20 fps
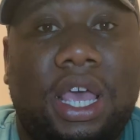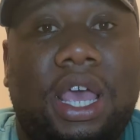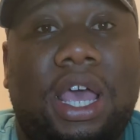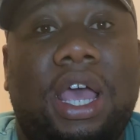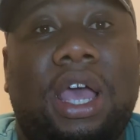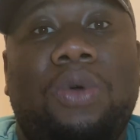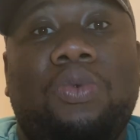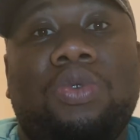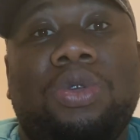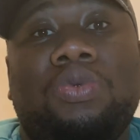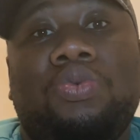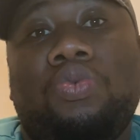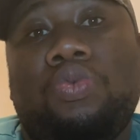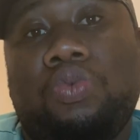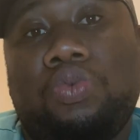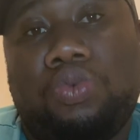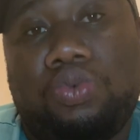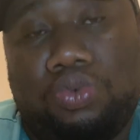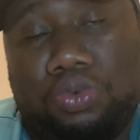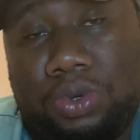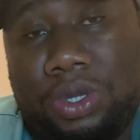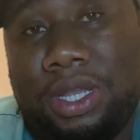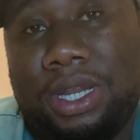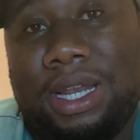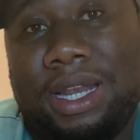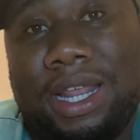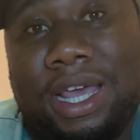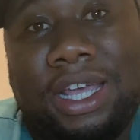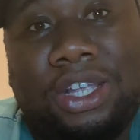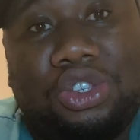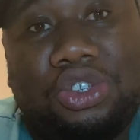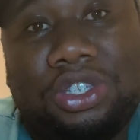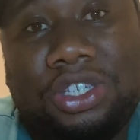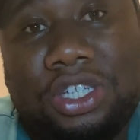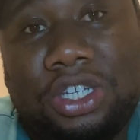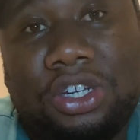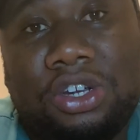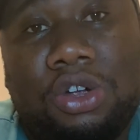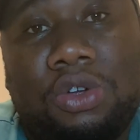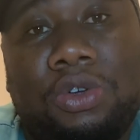and we like to
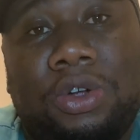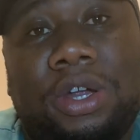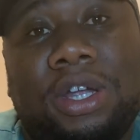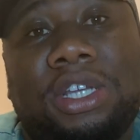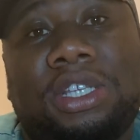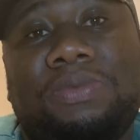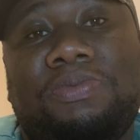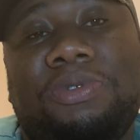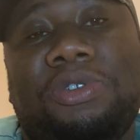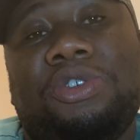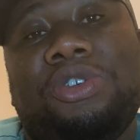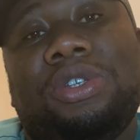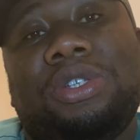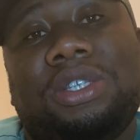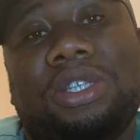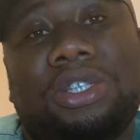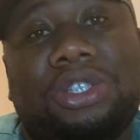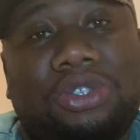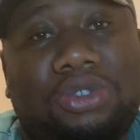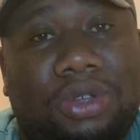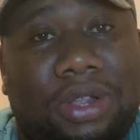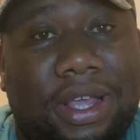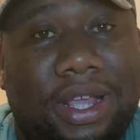share our experiences so